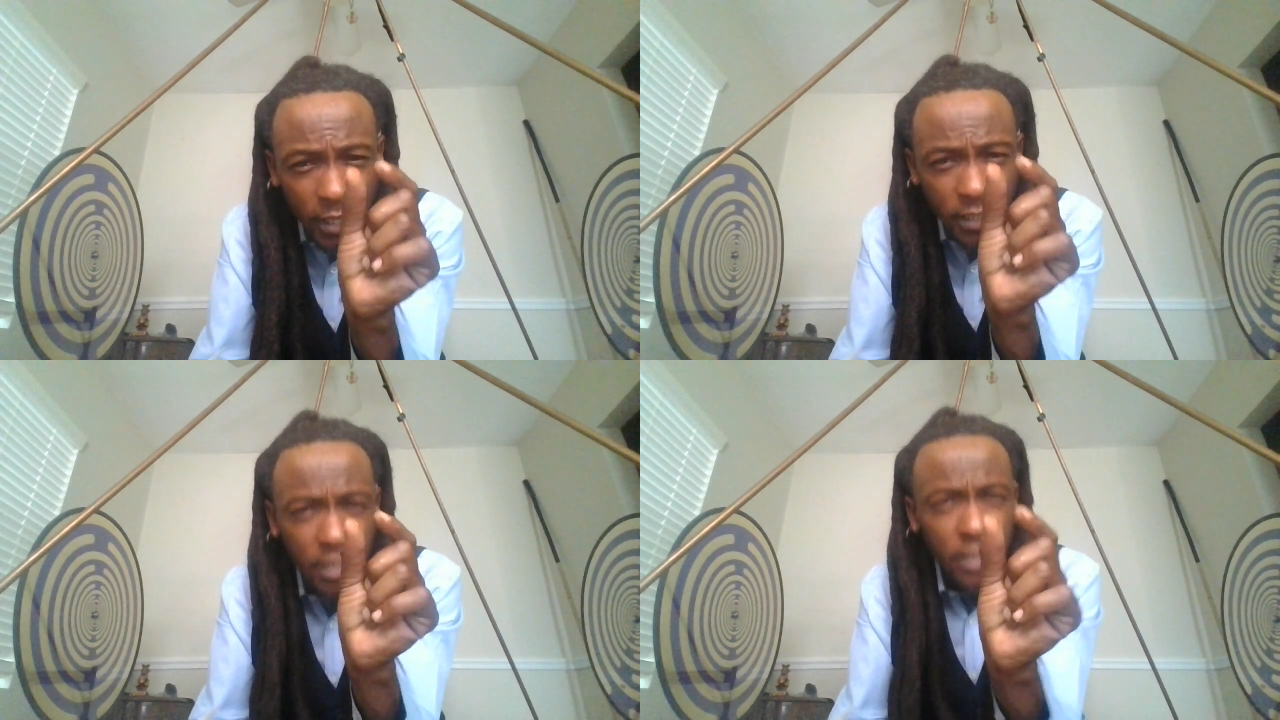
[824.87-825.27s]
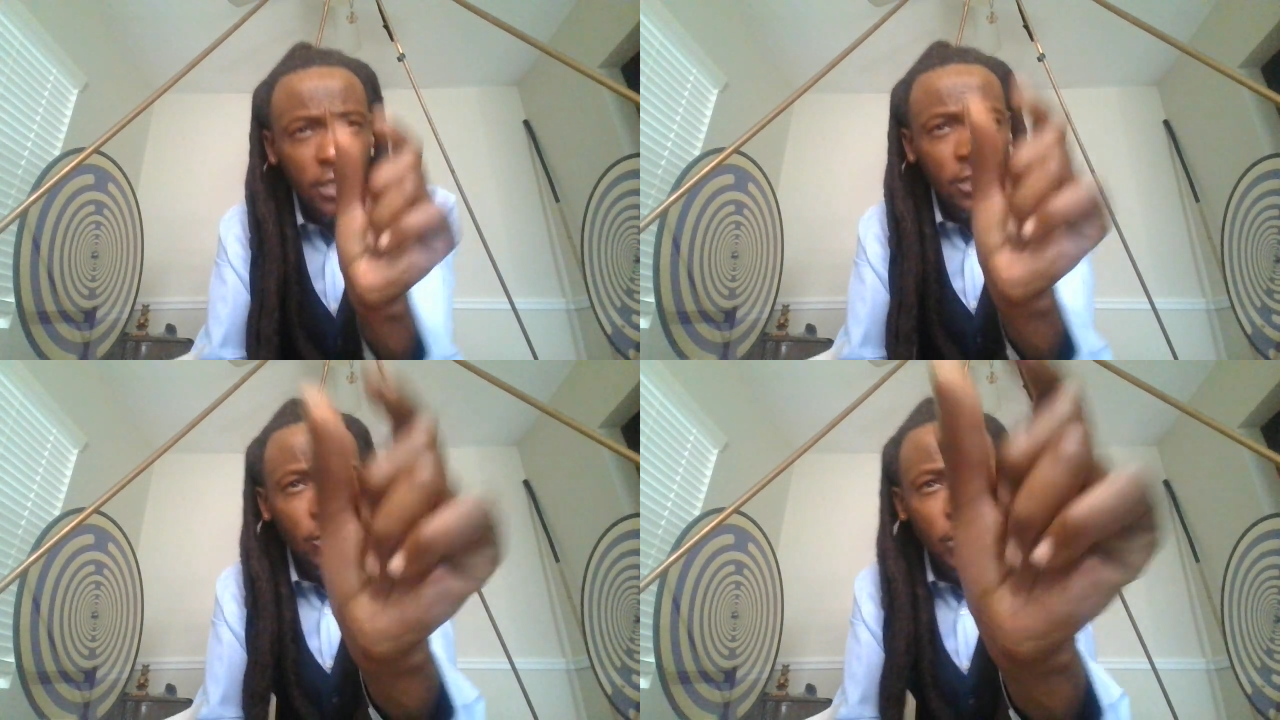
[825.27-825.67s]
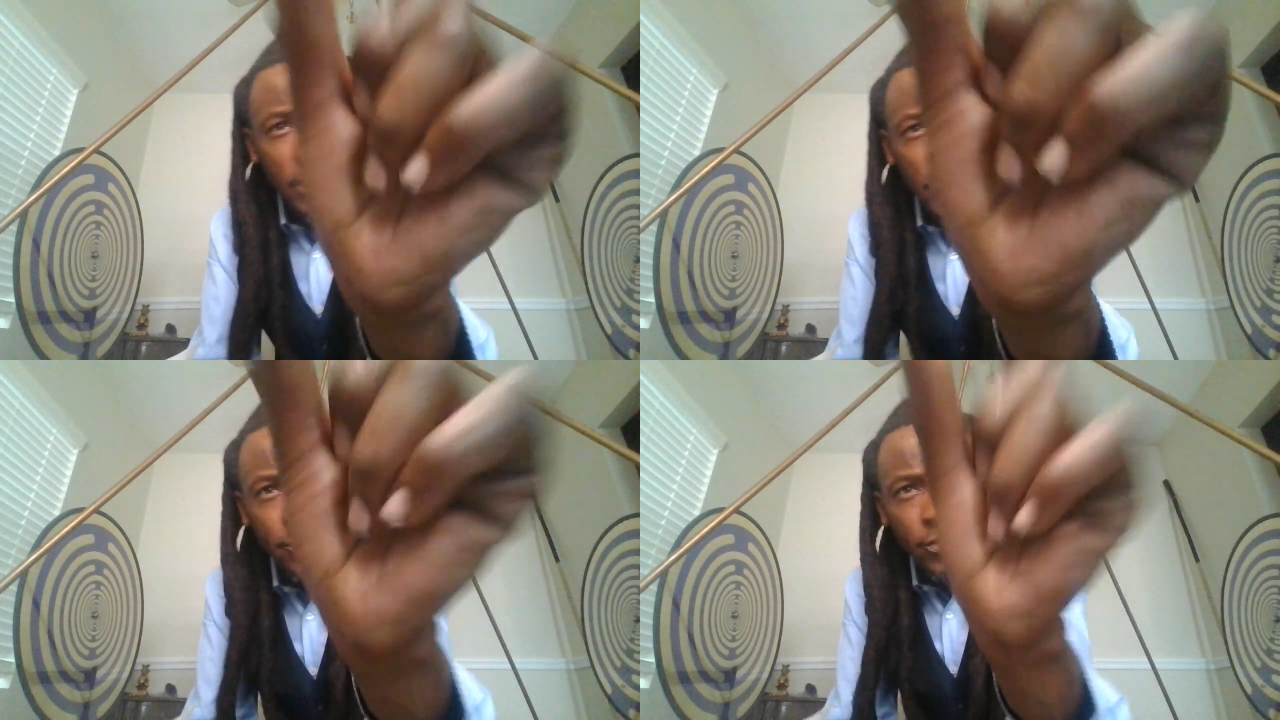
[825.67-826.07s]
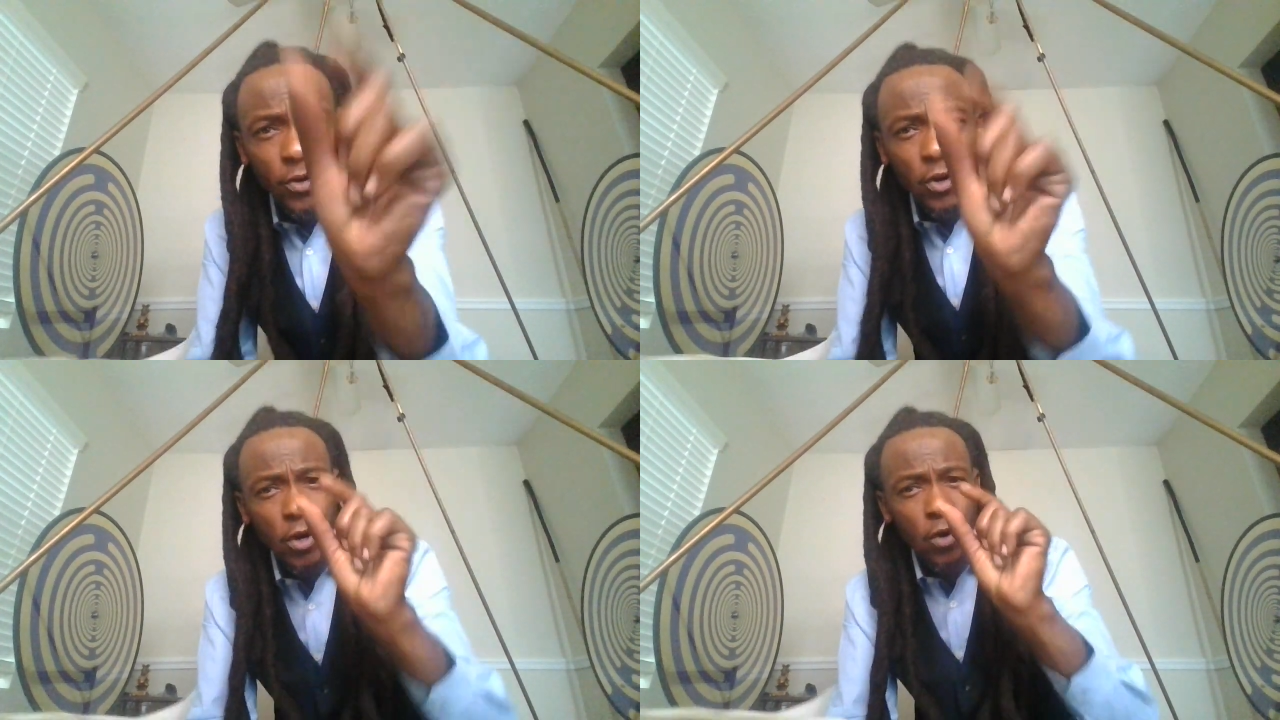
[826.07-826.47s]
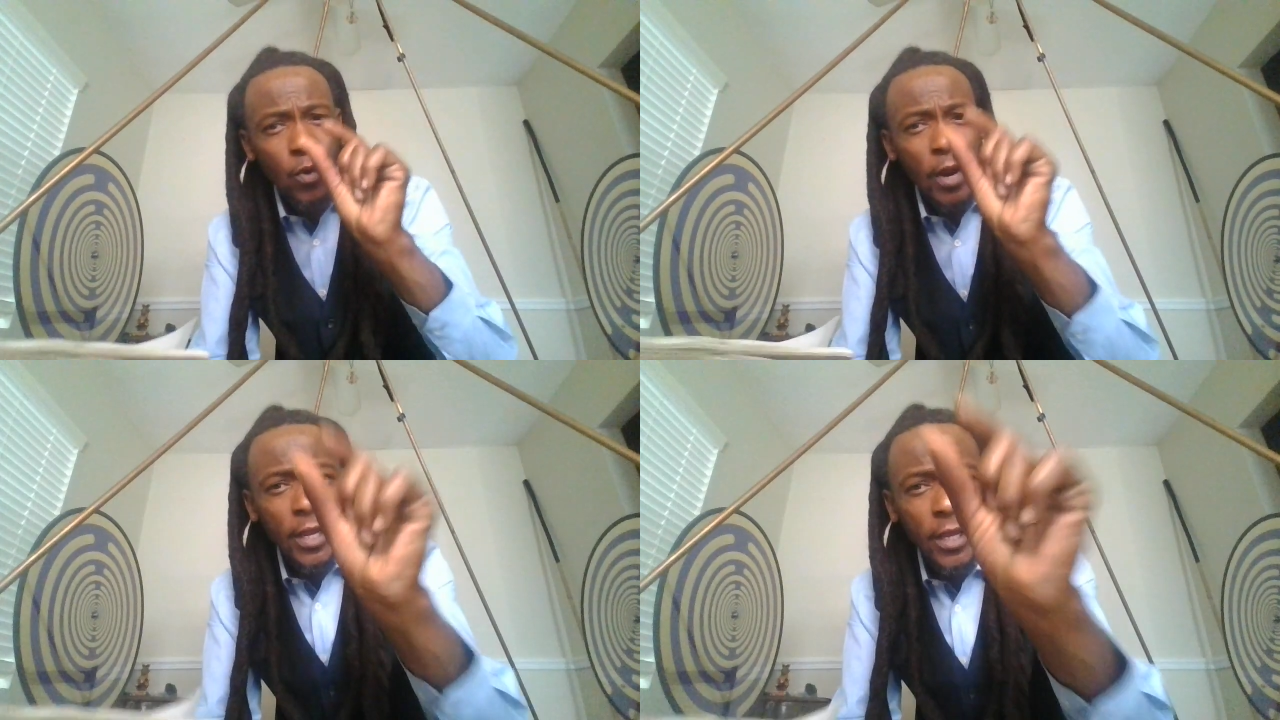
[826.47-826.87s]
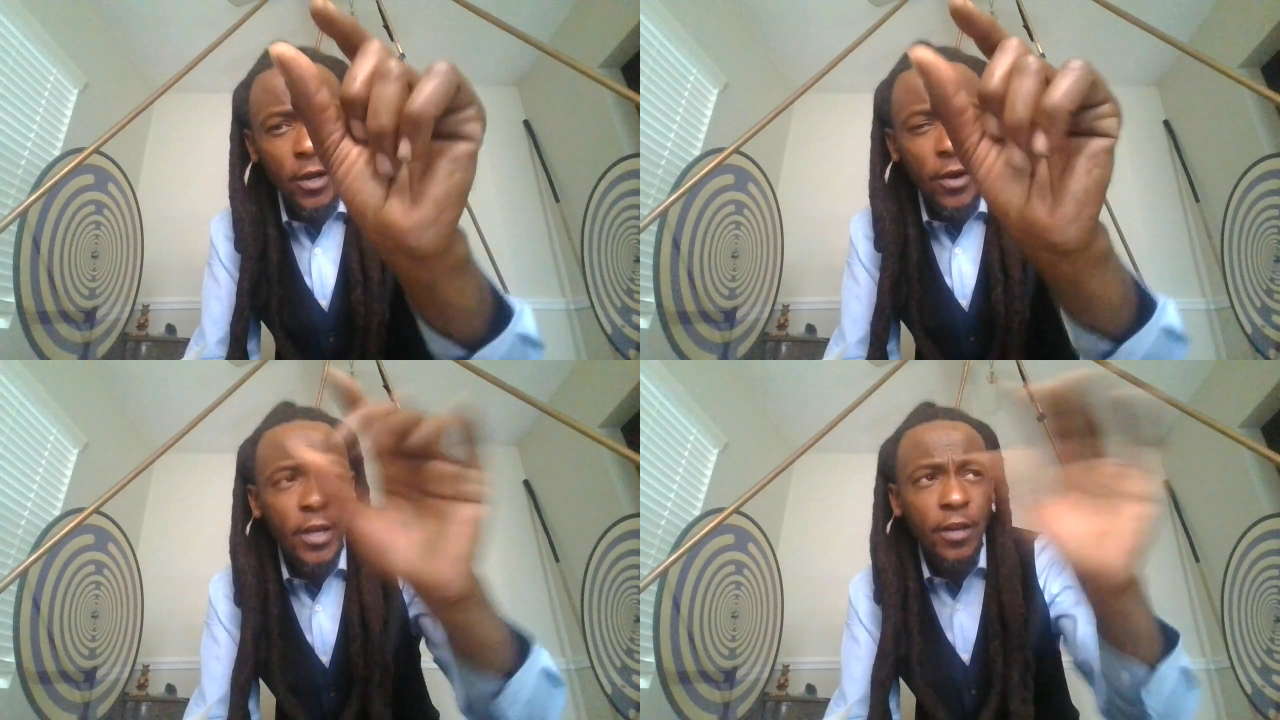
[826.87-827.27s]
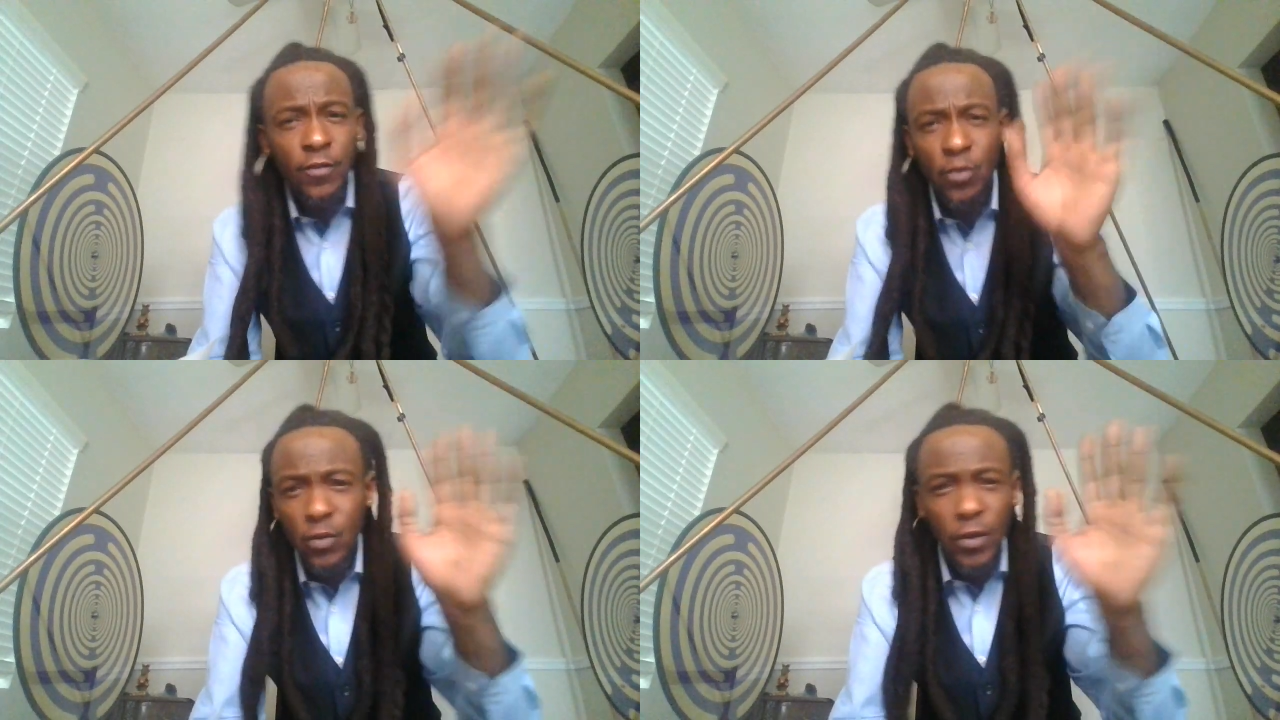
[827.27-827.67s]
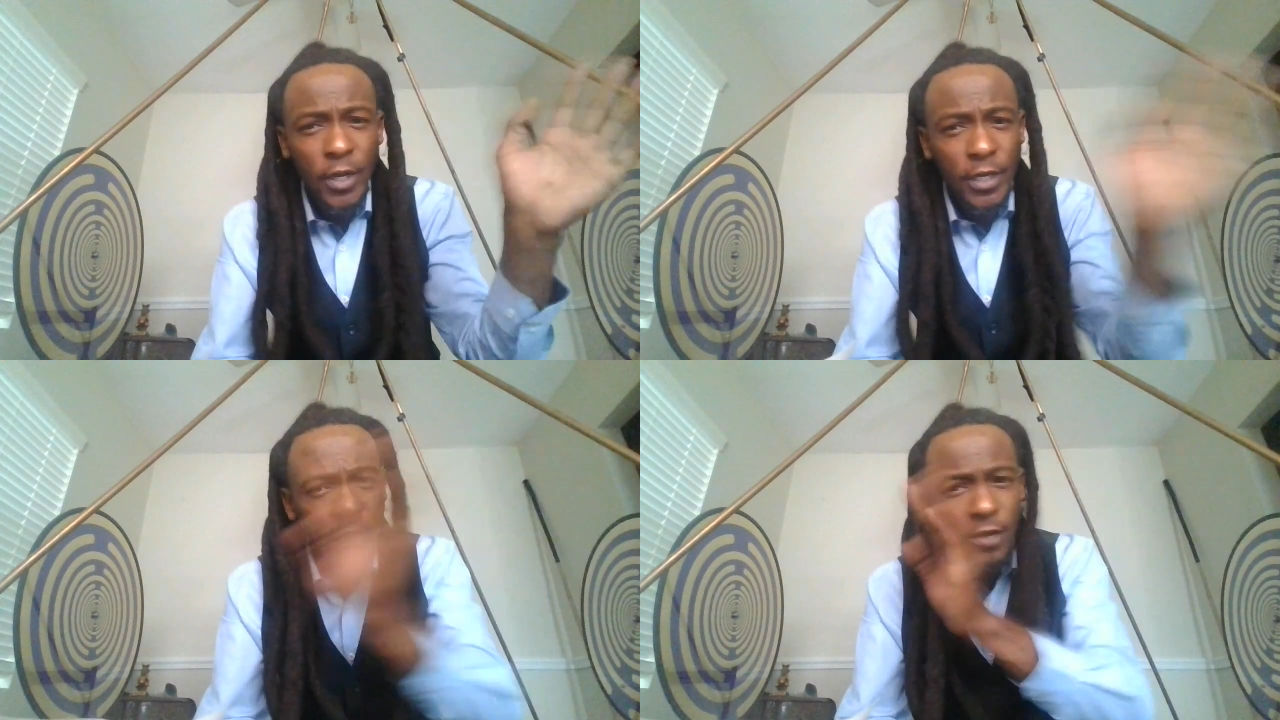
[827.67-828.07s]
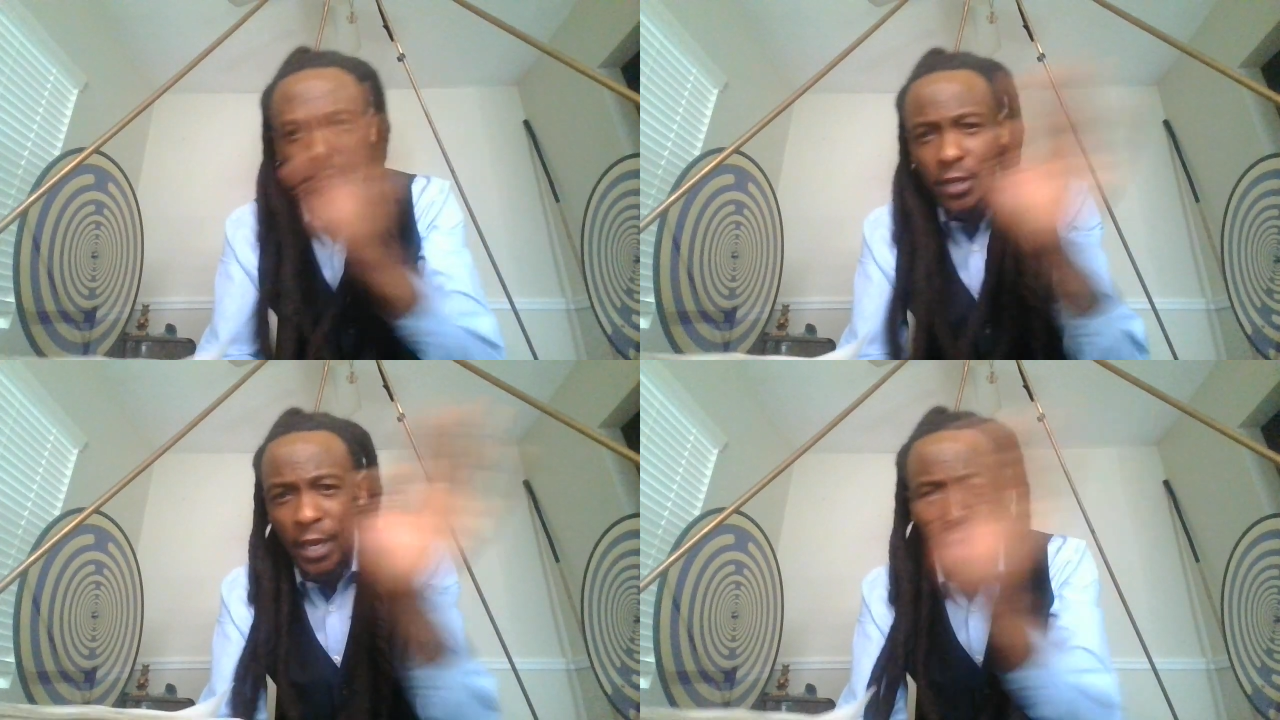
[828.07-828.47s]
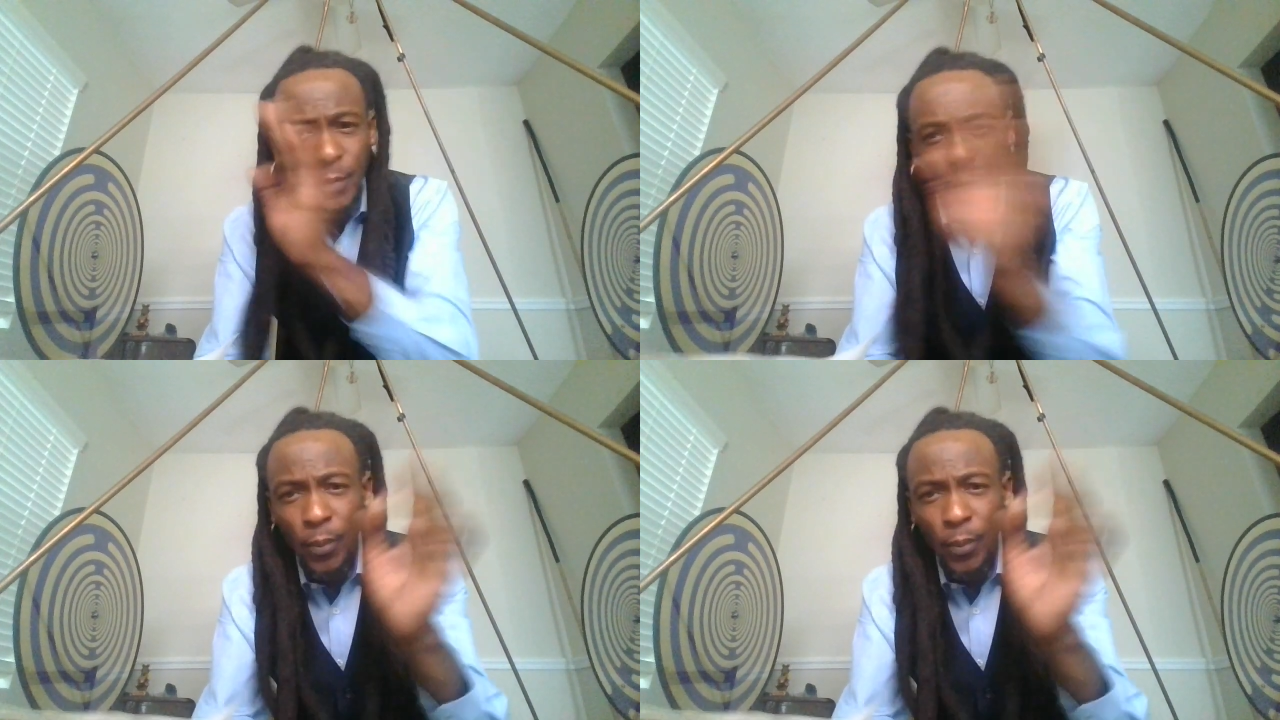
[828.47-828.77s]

is this little sliver right here. And if you deviate,